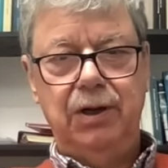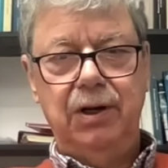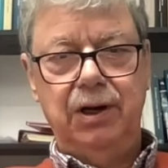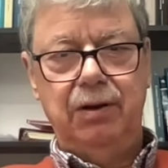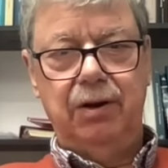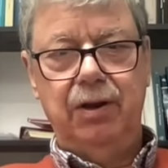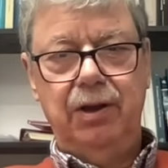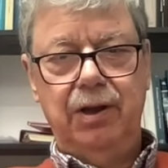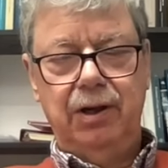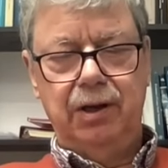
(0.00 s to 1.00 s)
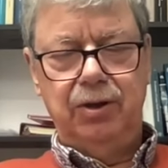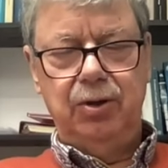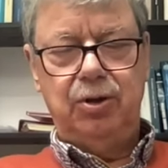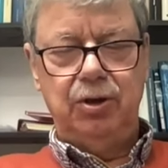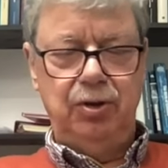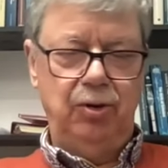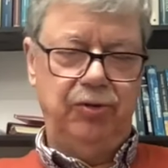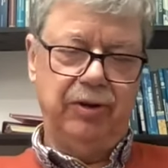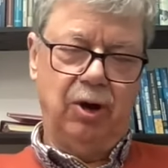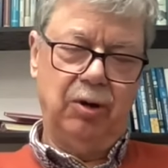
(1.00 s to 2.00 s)
and and you can use
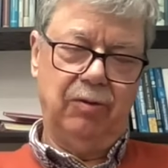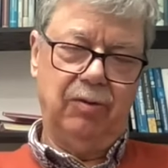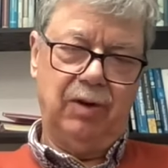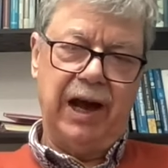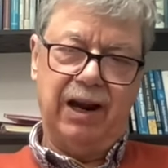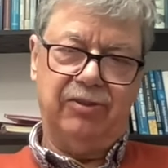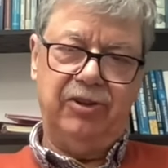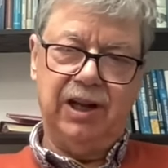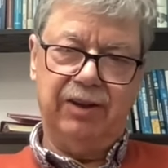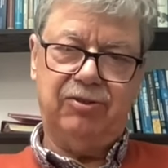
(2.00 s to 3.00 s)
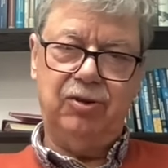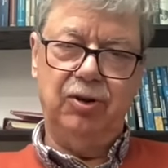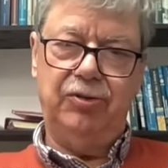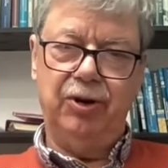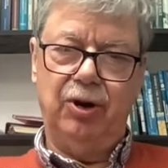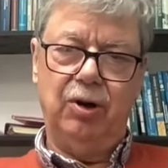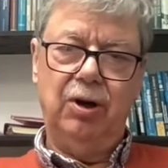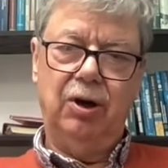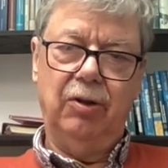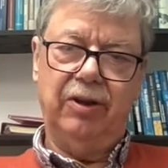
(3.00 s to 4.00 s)
it on galaxy clusters or
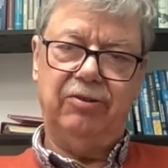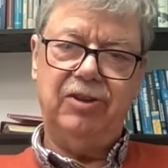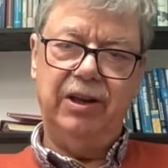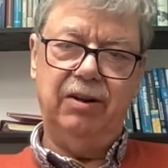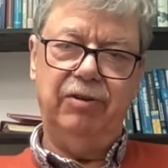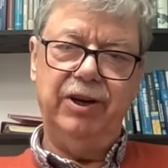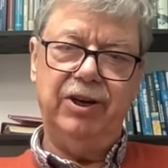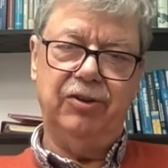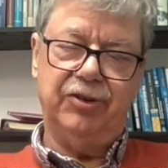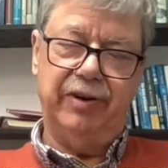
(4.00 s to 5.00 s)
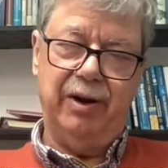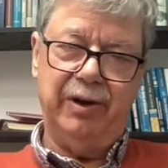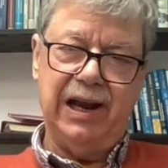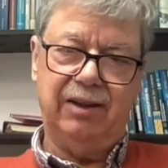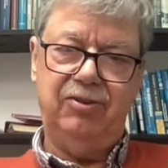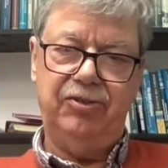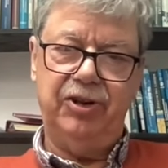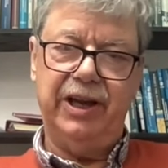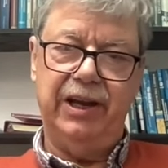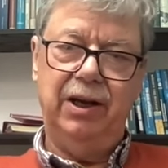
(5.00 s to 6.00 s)
on the extended regions around galaxies. And
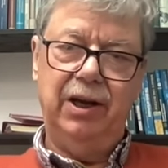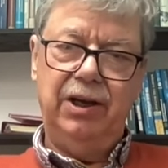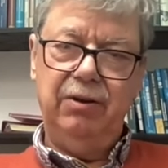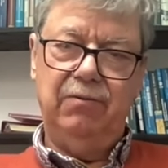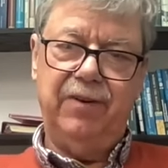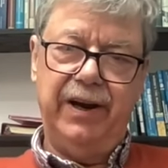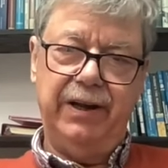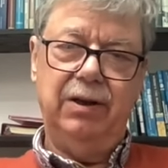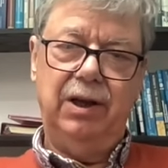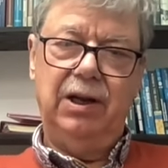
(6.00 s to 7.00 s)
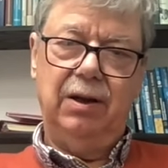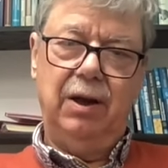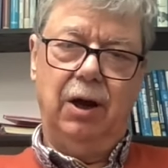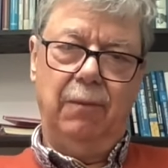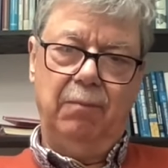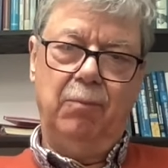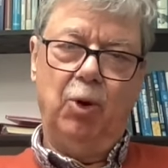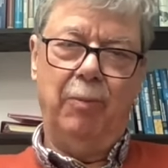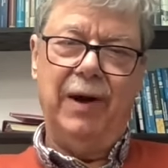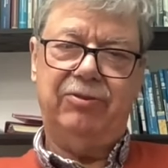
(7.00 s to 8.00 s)
again, you find
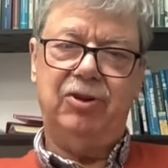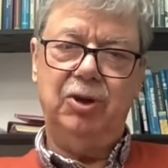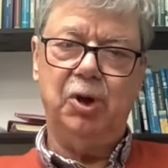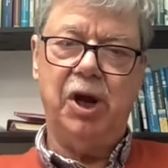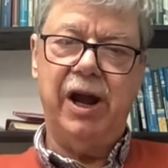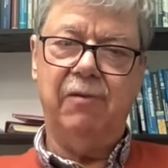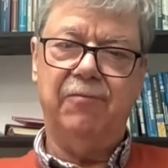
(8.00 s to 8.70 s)
more mass than you can account